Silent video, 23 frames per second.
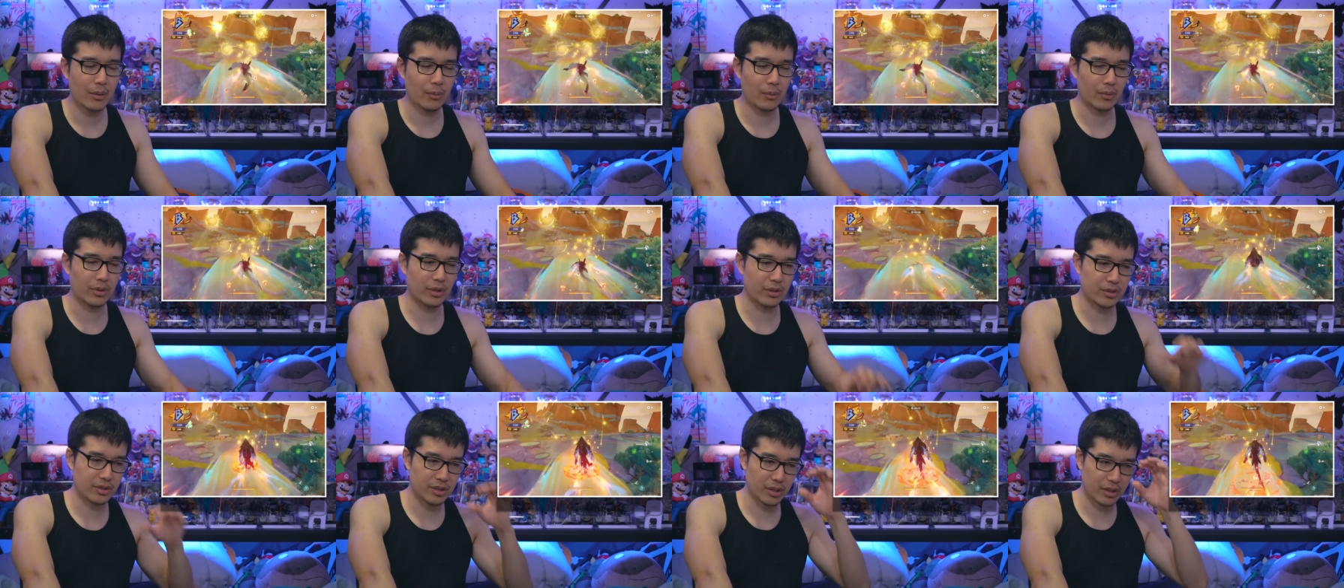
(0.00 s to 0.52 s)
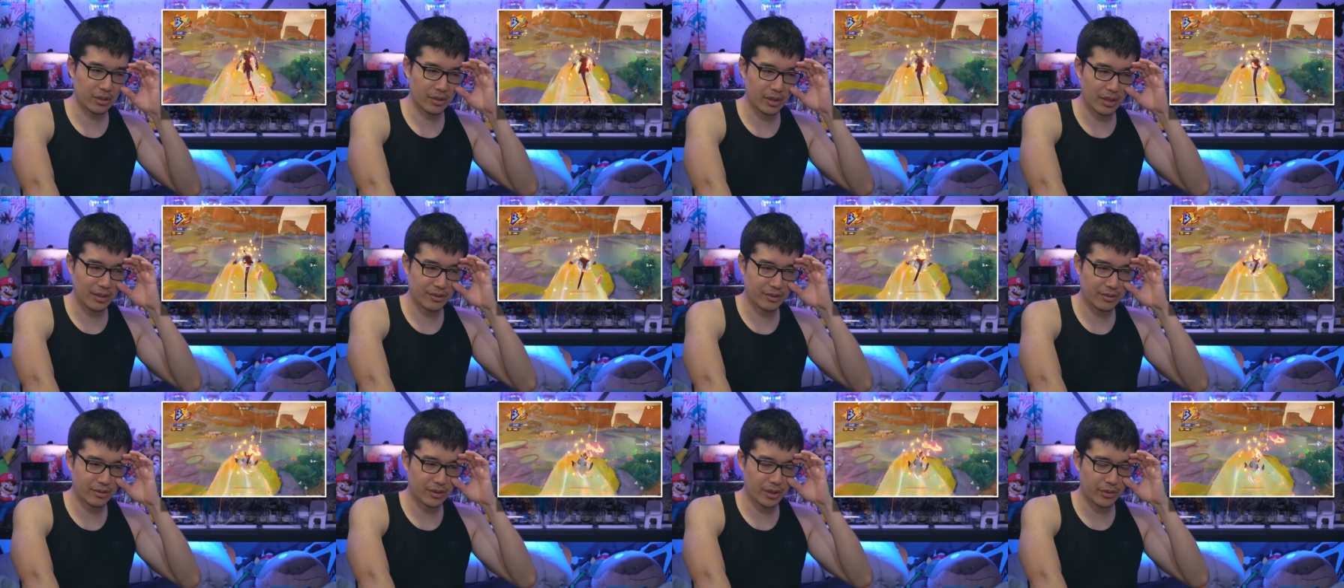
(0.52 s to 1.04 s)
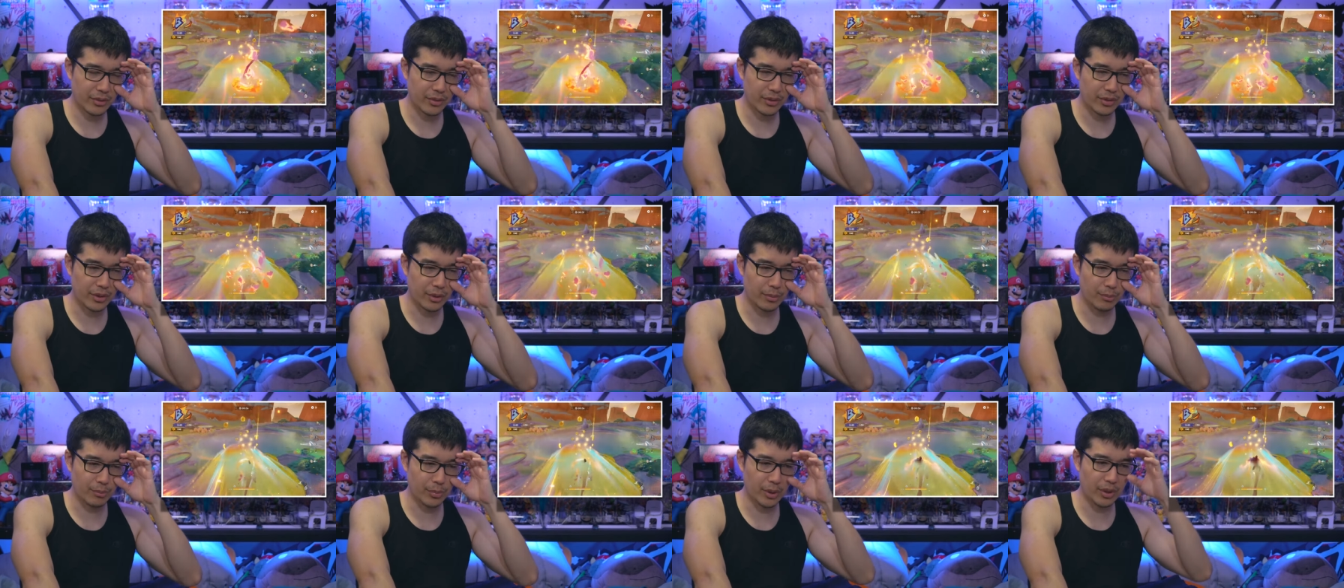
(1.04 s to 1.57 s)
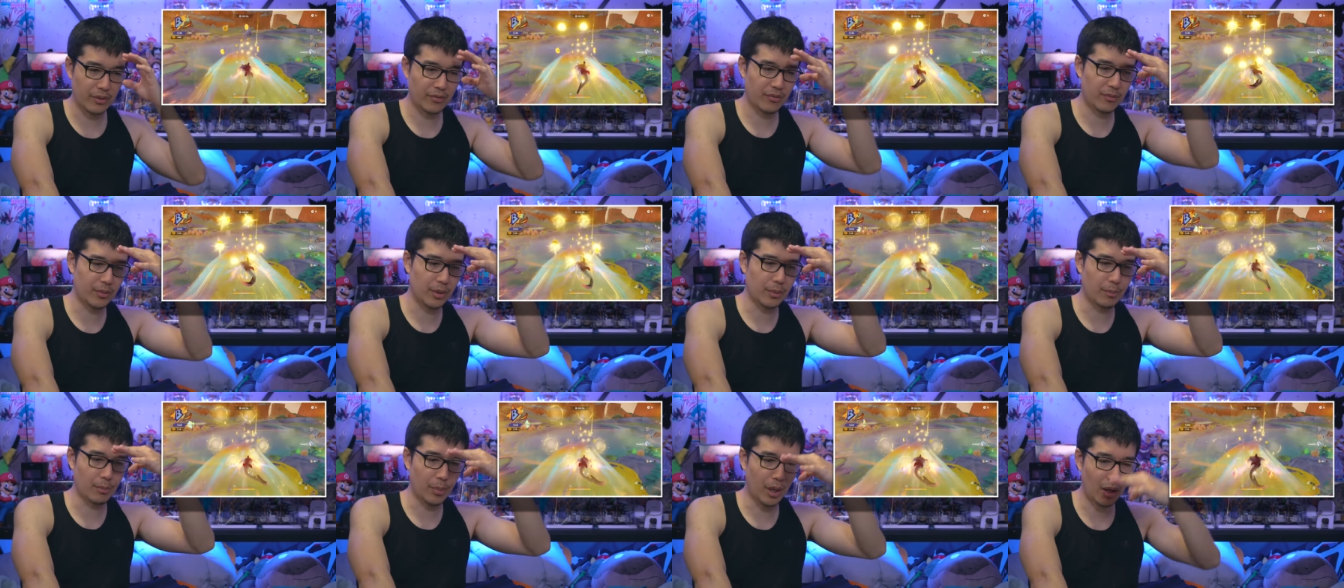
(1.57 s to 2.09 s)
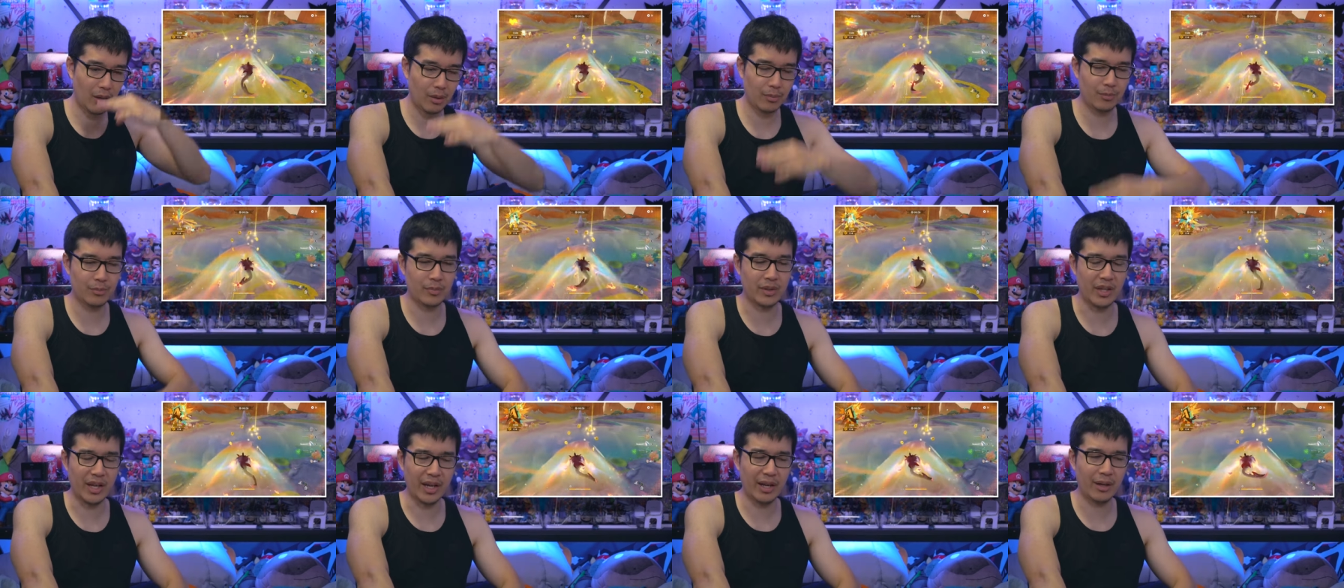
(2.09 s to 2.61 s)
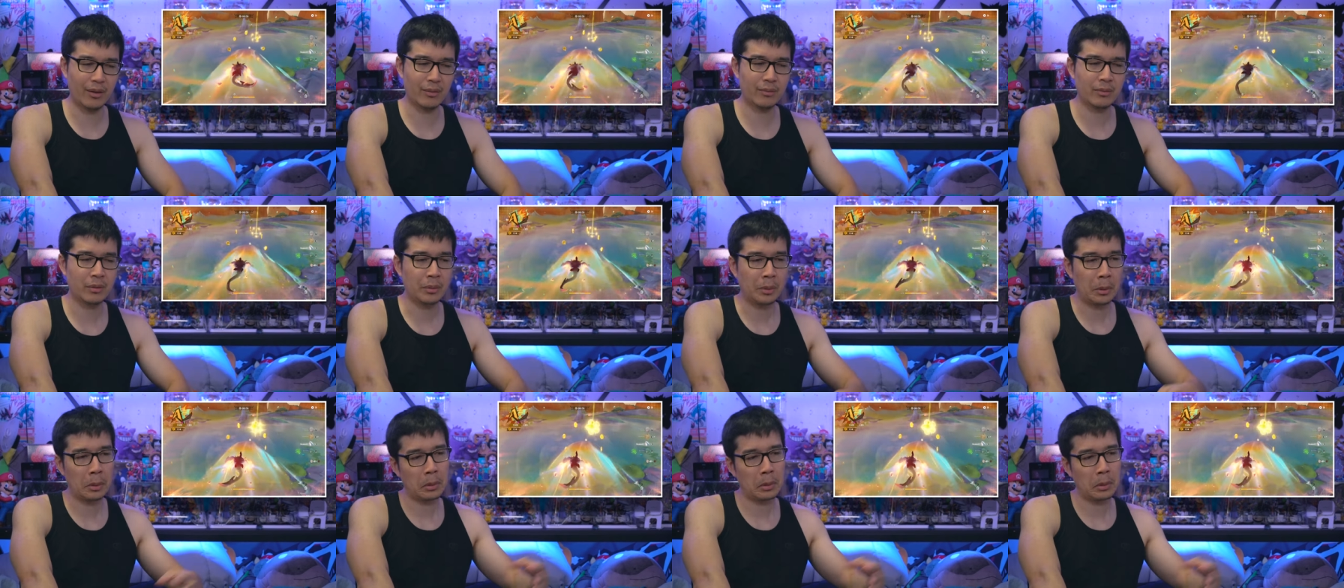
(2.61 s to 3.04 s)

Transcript: with the sunglasses and everything, but from the bottom down,